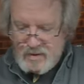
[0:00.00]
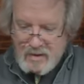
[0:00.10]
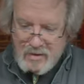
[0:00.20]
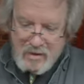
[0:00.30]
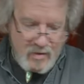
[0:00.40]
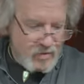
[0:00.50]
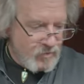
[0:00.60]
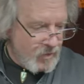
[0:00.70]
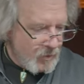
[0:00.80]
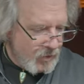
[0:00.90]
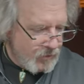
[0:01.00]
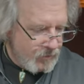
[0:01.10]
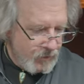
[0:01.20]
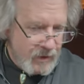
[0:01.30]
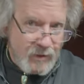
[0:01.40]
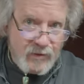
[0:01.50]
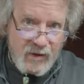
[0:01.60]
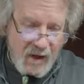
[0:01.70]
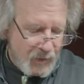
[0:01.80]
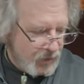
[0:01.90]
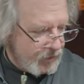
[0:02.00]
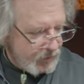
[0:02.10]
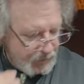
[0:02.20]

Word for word: touching those rubber reel tables